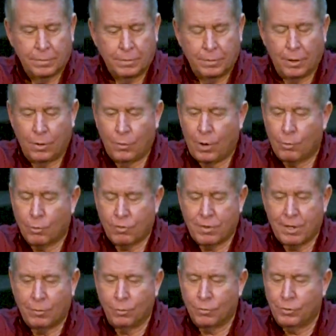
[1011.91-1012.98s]
you know, what we're
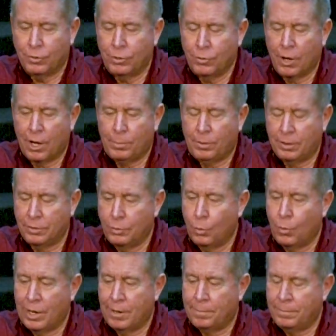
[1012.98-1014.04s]
seeing with the new Hubble and the
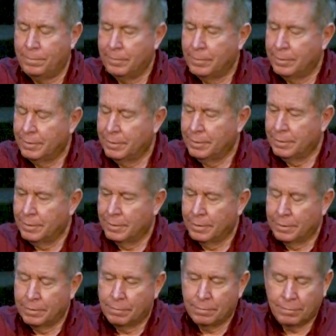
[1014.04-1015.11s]
Webb
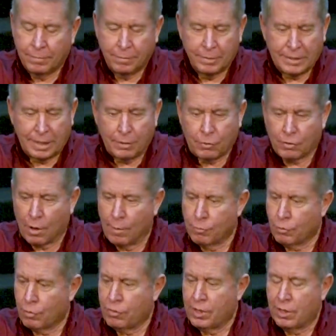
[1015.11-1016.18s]
telescopes.
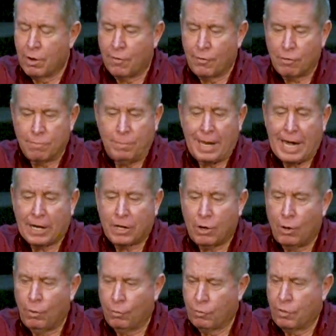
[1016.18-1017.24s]
We're seeing all these black
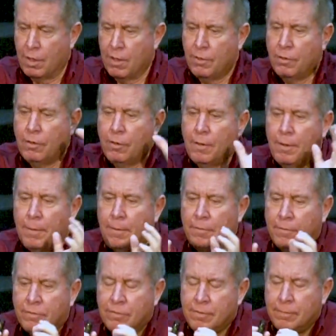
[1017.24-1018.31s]
holes.
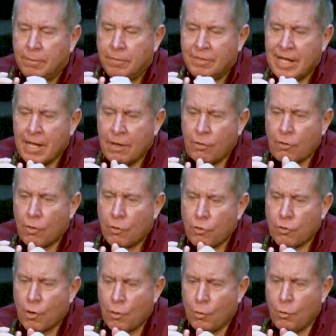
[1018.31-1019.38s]
Things
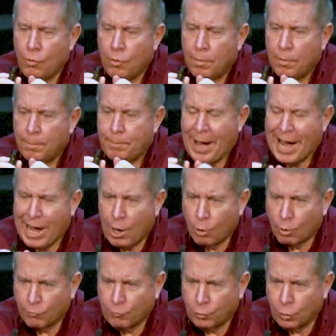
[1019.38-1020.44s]
so
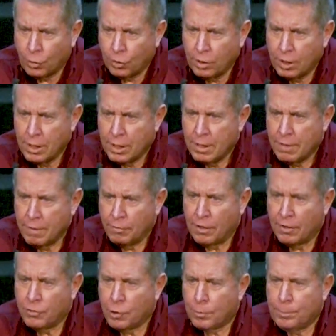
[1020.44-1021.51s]
powerful
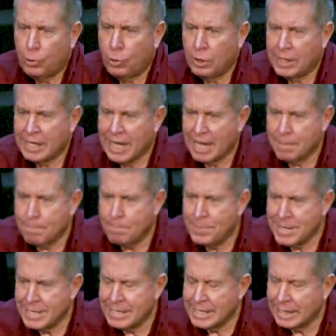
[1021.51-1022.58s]
that they're pulling and
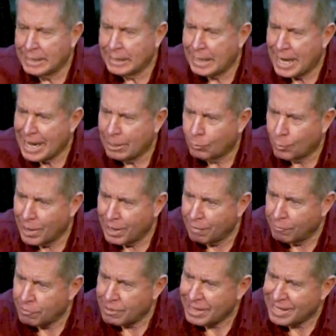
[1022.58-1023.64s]
bending light
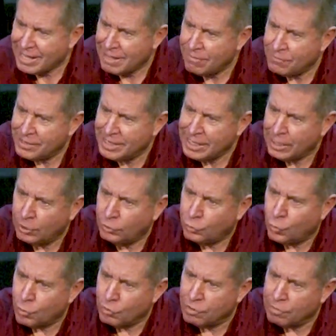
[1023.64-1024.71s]
rays even in
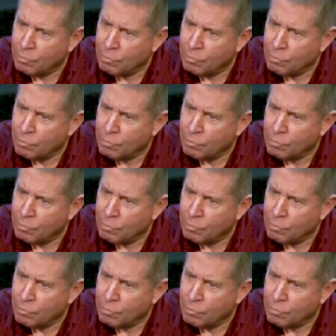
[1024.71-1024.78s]
towards